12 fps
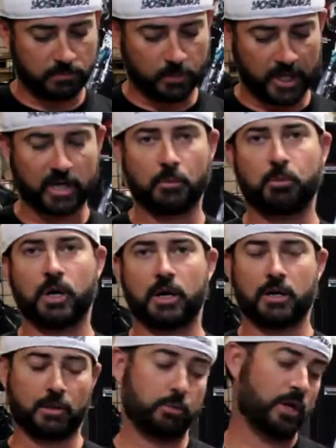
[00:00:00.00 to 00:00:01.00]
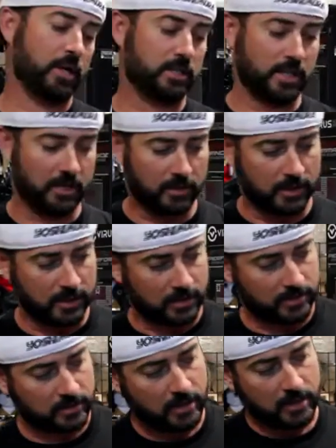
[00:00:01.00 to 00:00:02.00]
break our product down
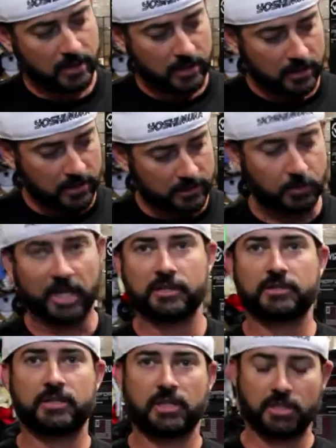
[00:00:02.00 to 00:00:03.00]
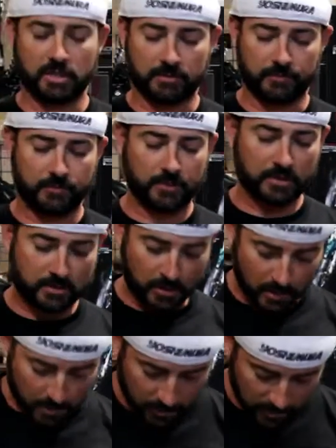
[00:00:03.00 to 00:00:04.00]
is by the stitching.
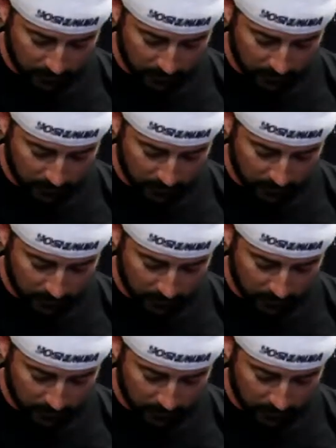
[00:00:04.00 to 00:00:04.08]
So